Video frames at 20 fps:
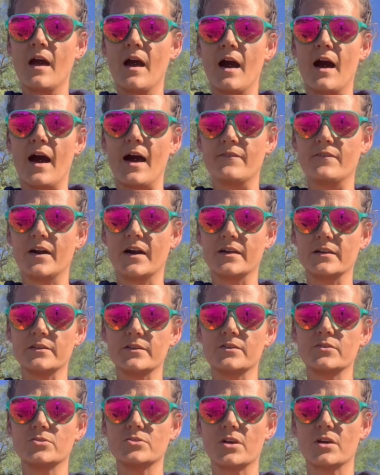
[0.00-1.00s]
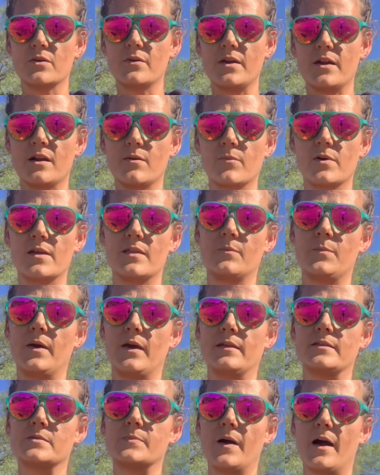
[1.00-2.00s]
I've got a little doe here in one of the
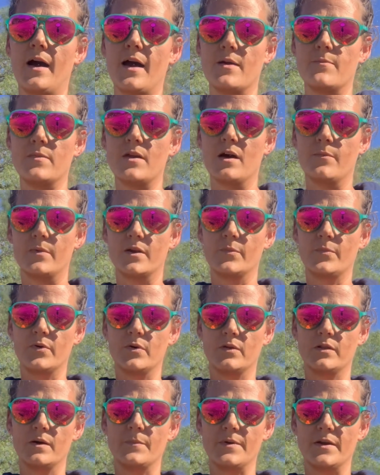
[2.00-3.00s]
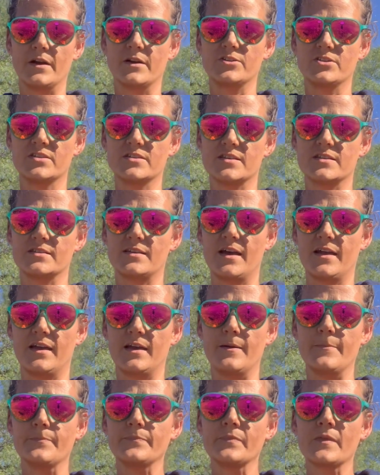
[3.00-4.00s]
pens behind me. I'm going to pull up here in just a
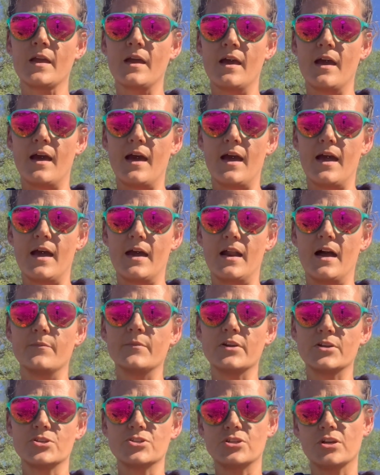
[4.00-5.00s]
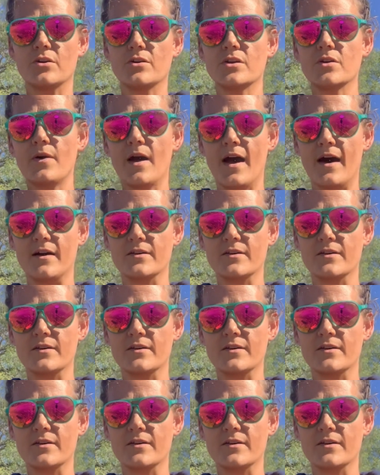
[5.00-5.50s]
second, and I'm going to show you how